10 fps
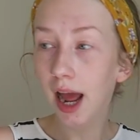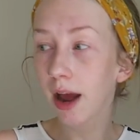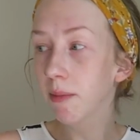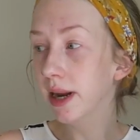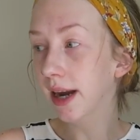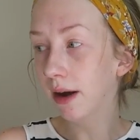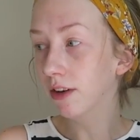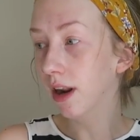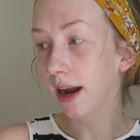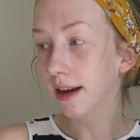um, and now
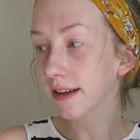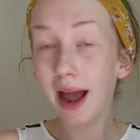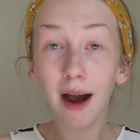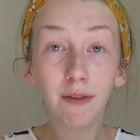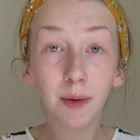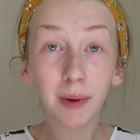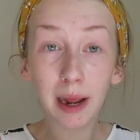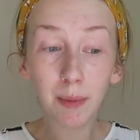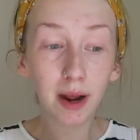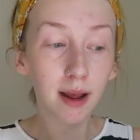Delilah's having a
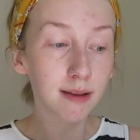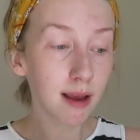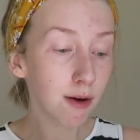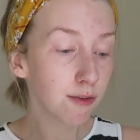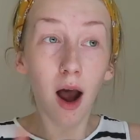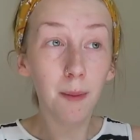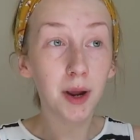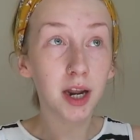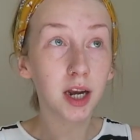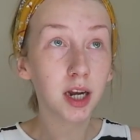play by herself. I'm
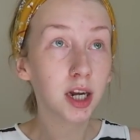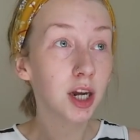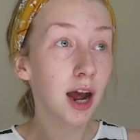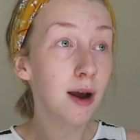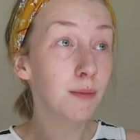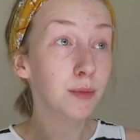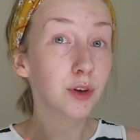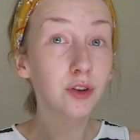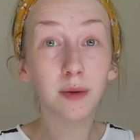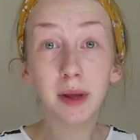gonna um,
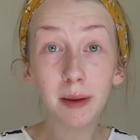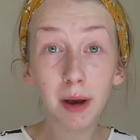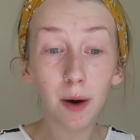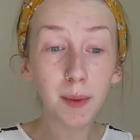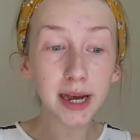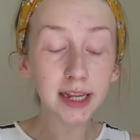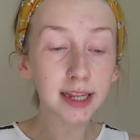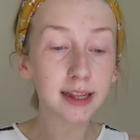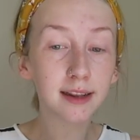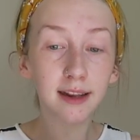do some email bits.